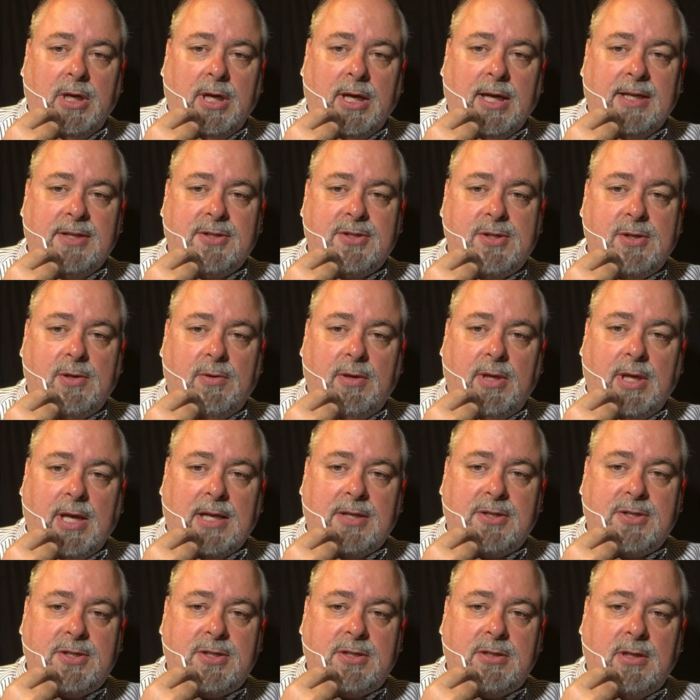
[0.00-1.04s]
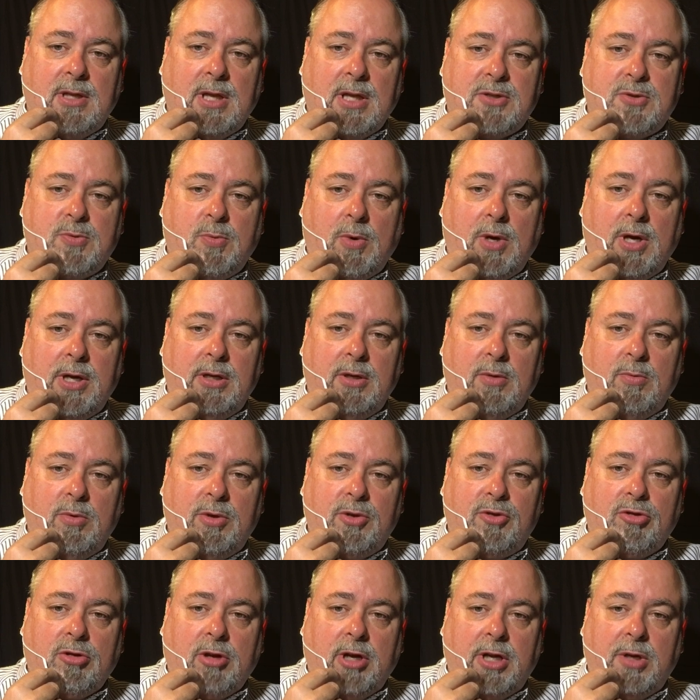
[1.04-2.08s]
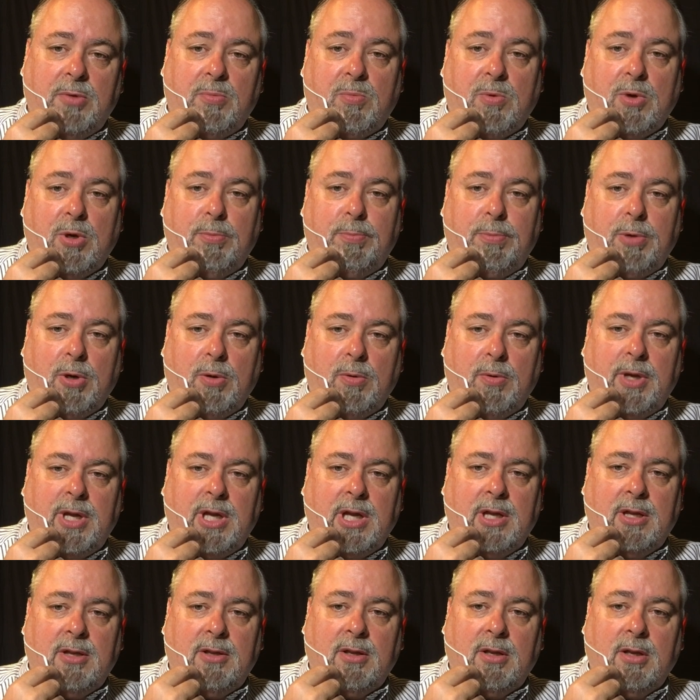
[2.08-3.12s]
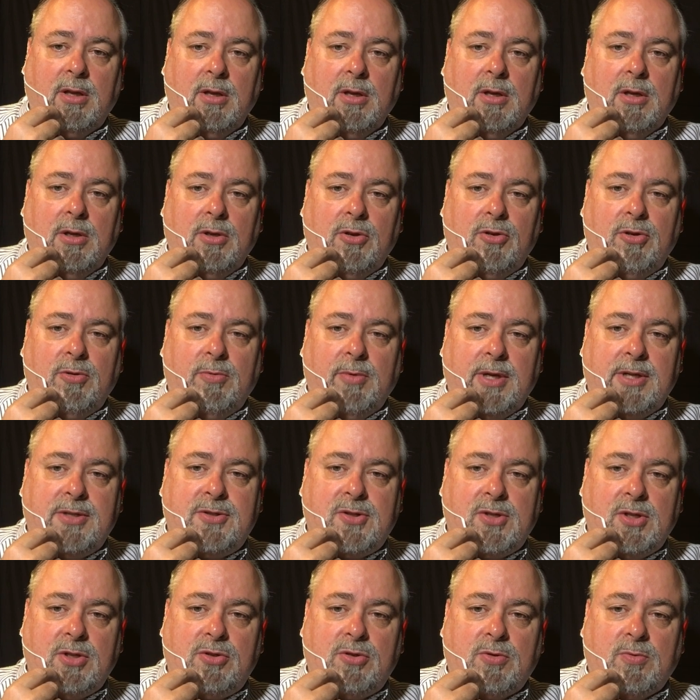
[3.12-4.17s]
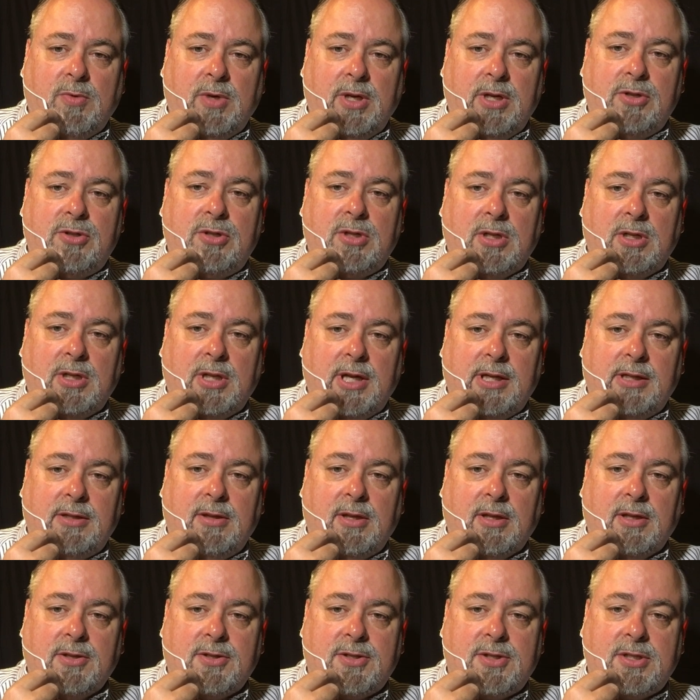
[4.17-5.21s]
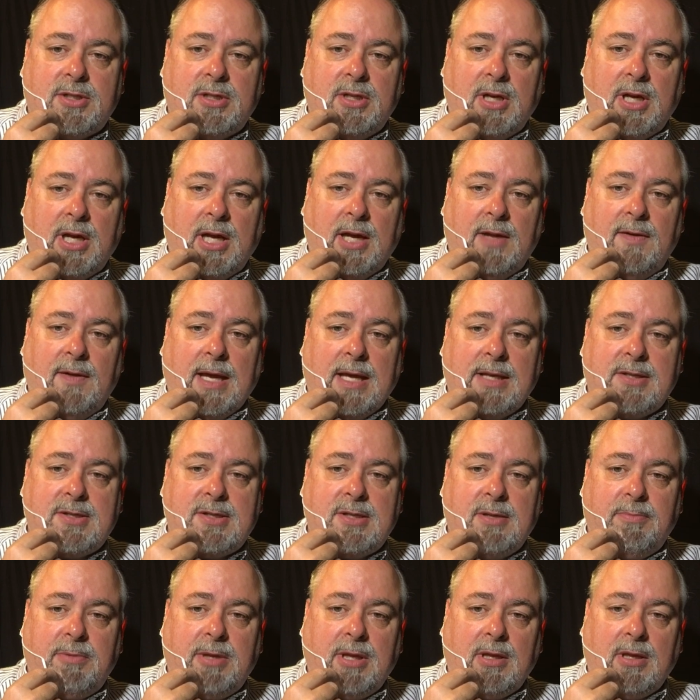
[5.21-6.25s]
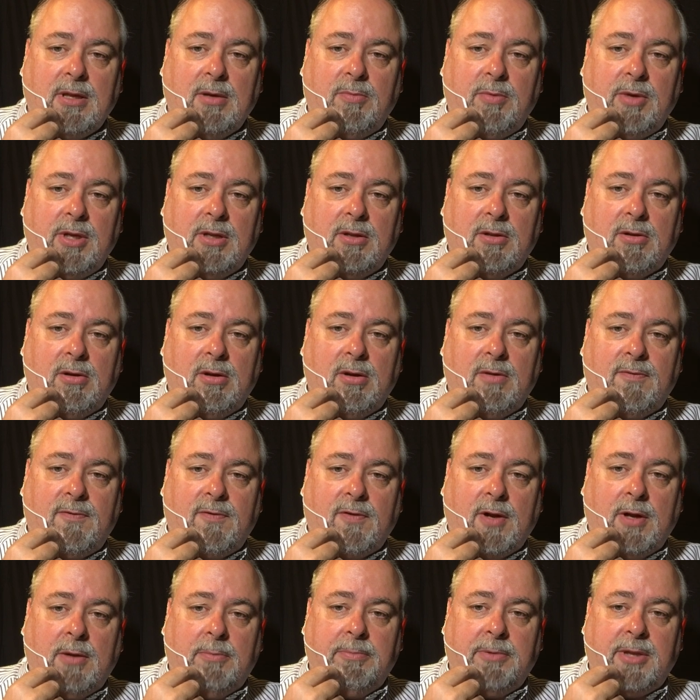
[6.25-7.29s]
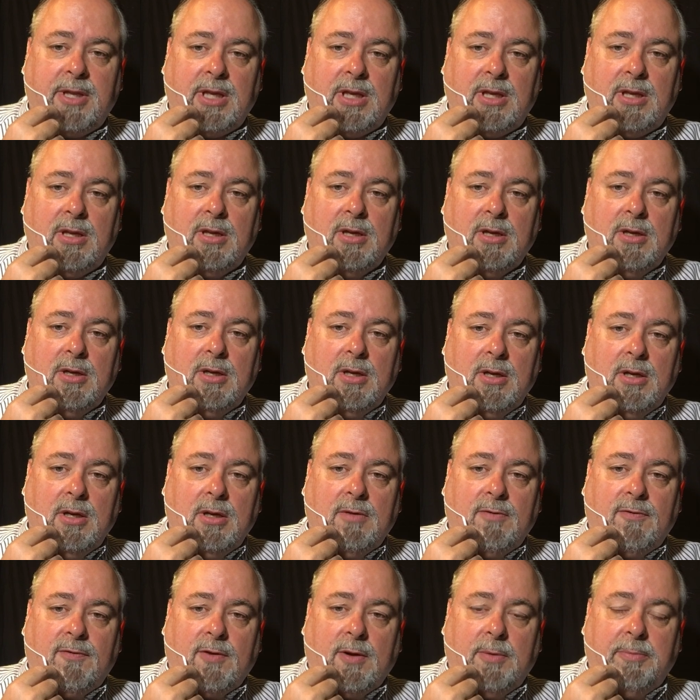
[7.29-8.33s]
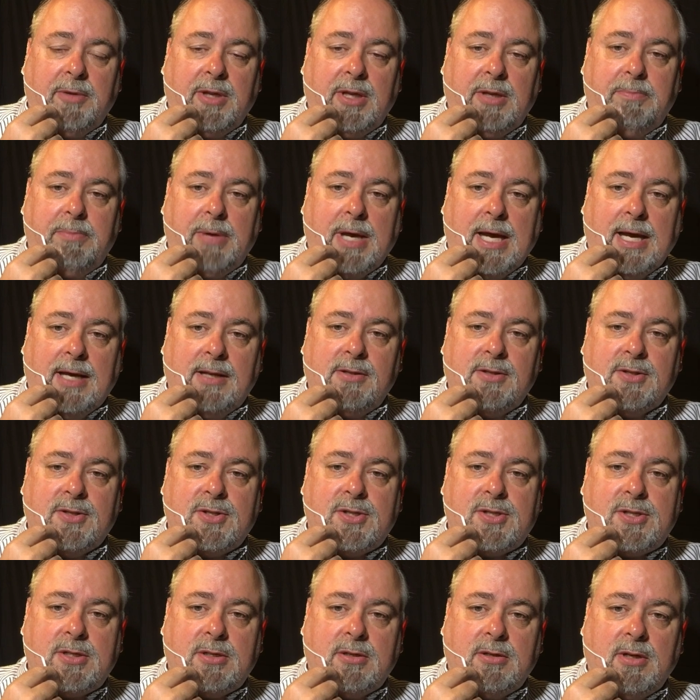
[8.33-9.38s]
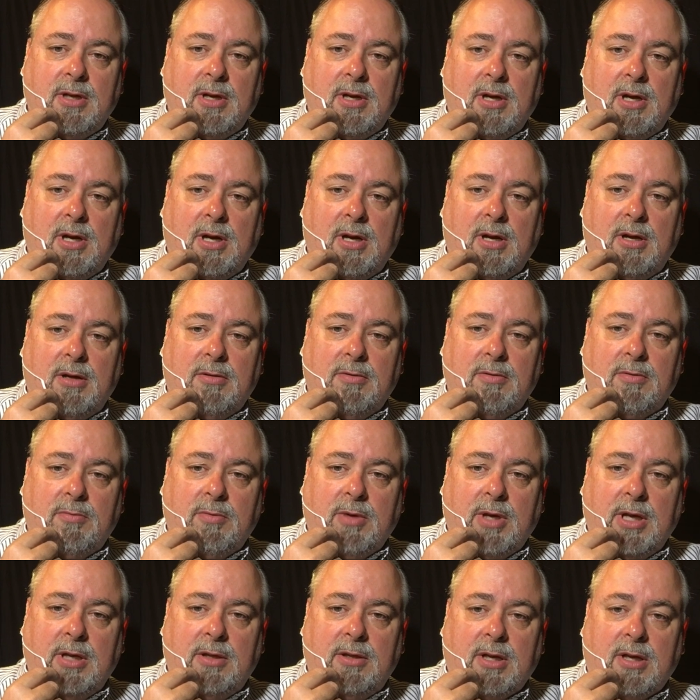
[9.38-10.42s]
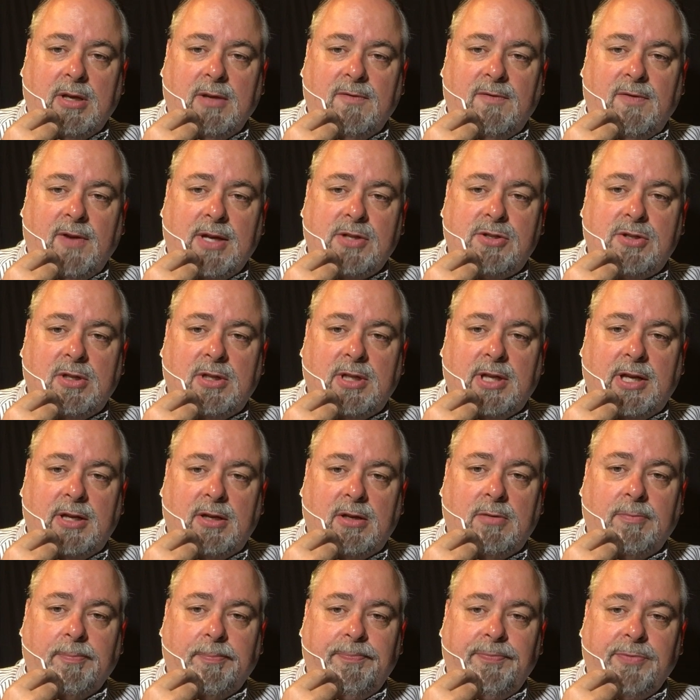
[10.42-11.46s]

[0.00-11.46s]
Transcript: And so that's that's why you would try and rope her in to a situation like this. And that's something that we learn from the from the patents uh, in the confession letter.